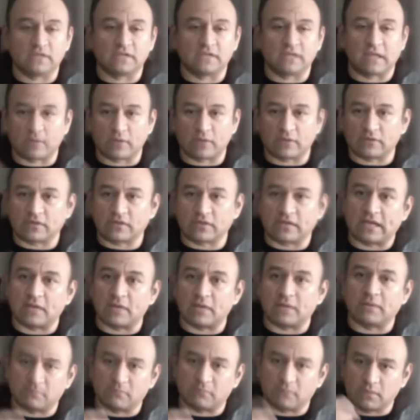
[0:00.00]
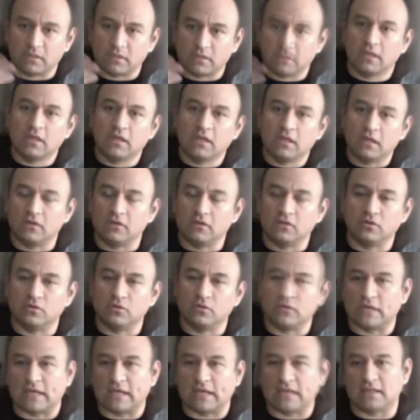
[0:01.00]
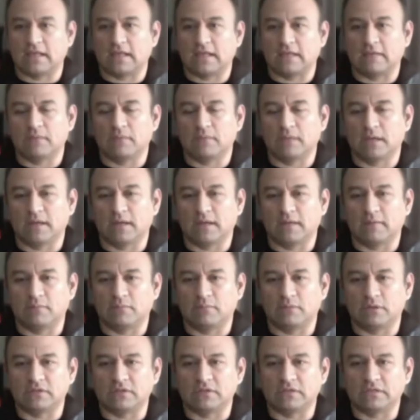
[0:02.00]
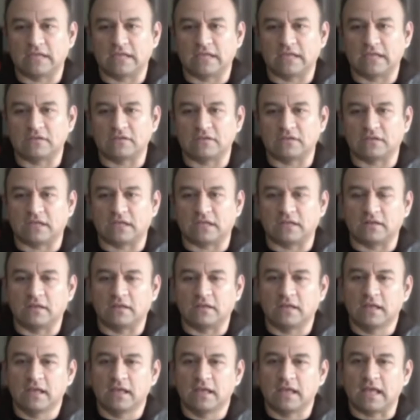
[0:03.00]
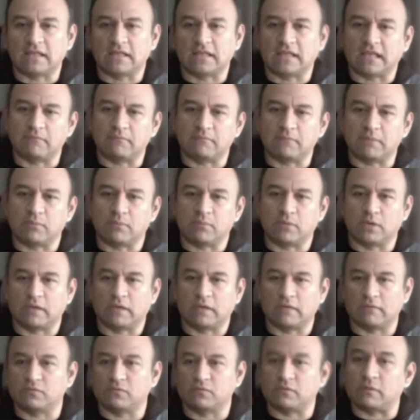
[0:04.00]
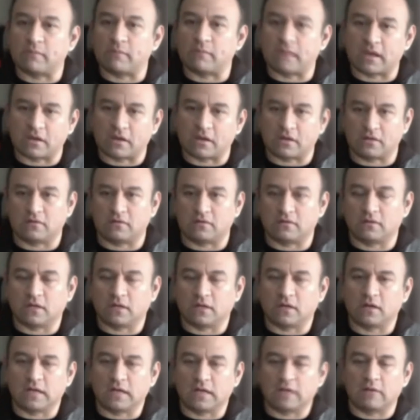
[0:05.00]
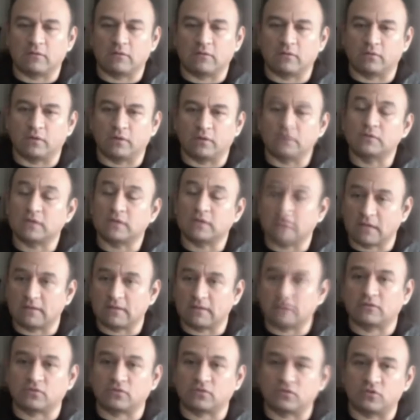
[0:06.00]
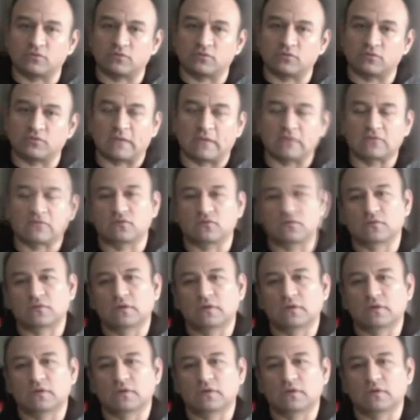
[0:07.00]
We had to get up and do that presentation. And at the end, people would give us feedback on how we felt. It was a lot like Toastmasters.